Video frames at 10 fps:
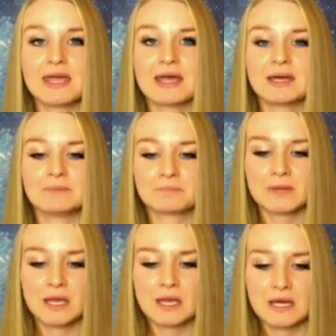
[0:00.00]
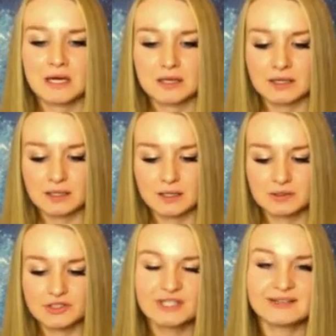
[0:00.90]
And
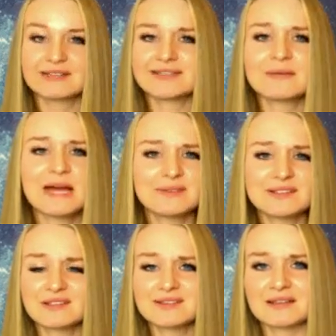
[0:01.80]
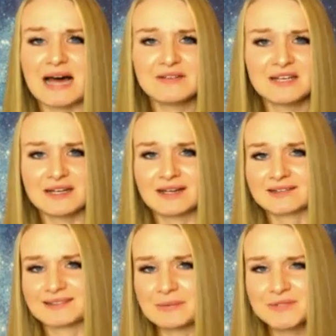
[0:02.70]
sometimes it's just loving and
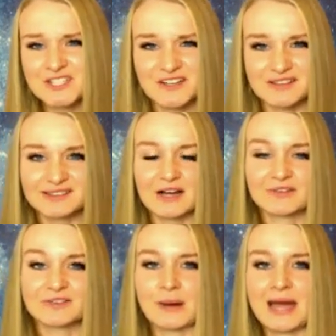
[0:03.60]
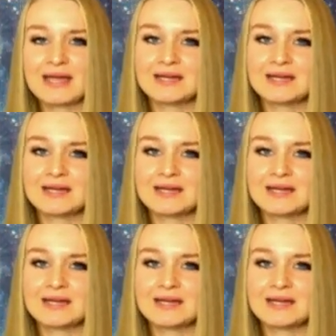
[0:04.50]
accepting ourselves, right?